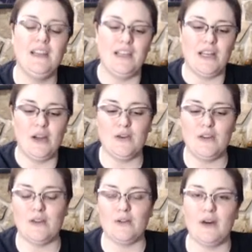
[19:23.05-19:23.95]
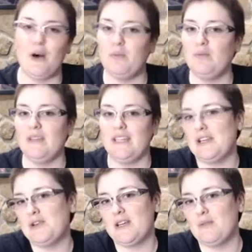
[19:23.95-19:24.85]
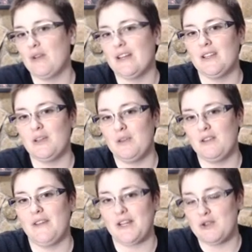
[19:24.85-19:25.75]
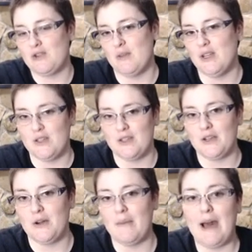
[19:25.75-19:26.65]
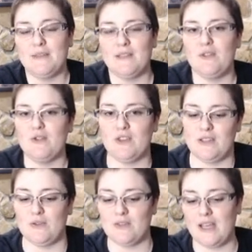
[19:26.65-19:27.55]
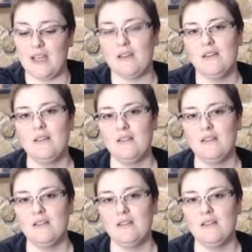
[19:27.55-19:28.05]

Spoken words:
it'll help, it can bring a little bit of extra dimension to your maps if you just use, like,